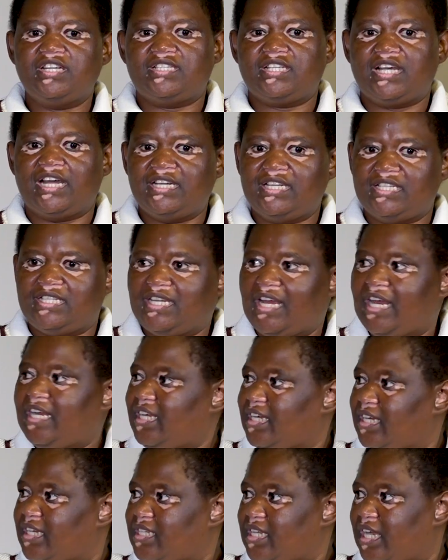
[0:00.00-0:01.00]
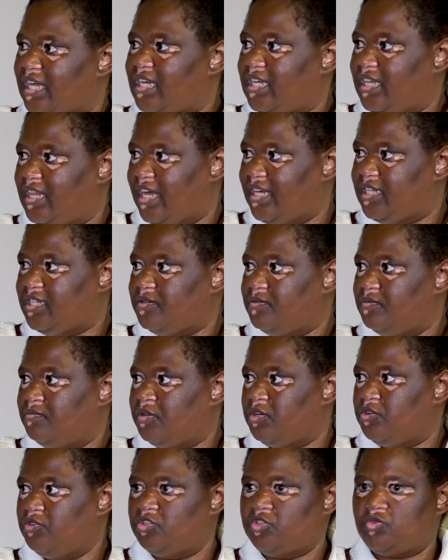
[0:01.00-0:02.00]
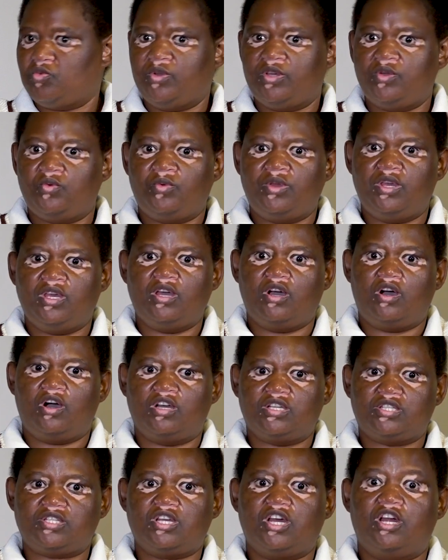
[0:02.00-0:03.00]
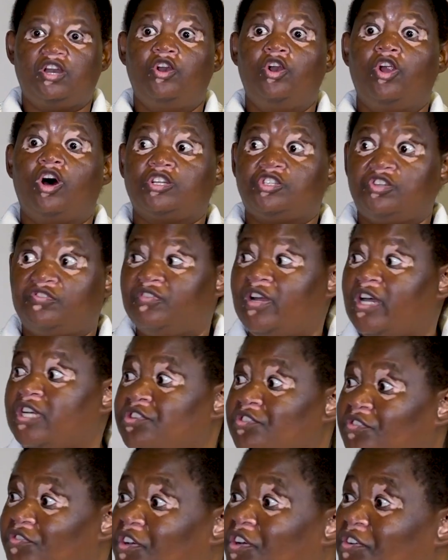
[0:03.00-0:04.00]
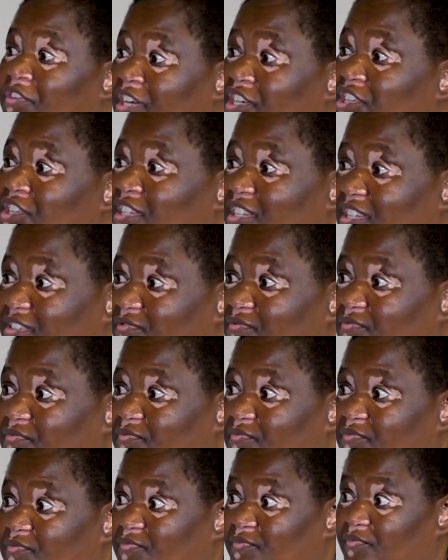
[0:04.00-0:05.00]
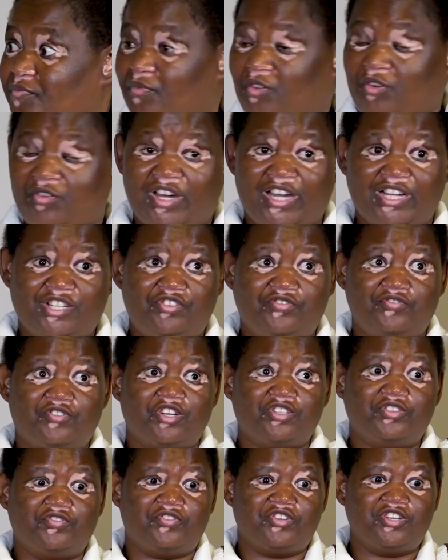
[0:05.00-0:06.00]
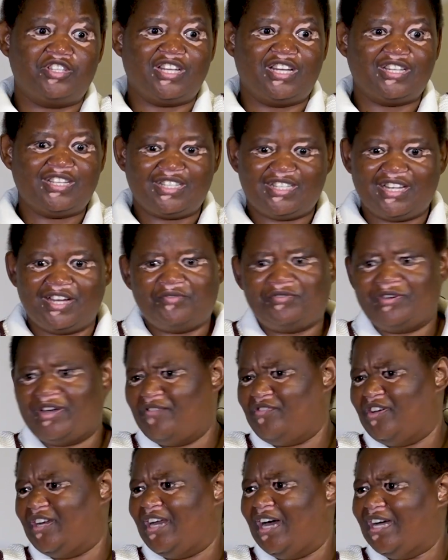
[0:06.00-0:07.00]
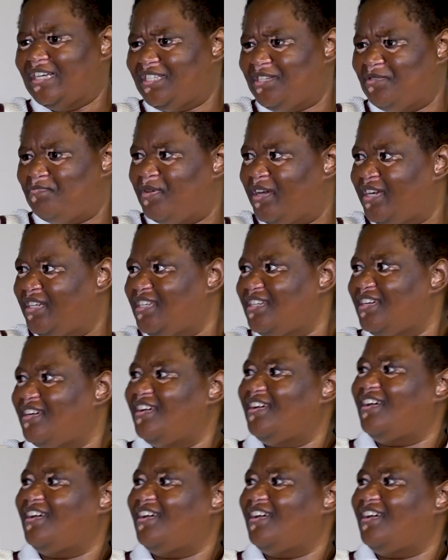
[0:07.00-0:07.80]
it's understanding exactly that, because we ask a lot of national federations, right? You've got to first understand, we're having a nice debate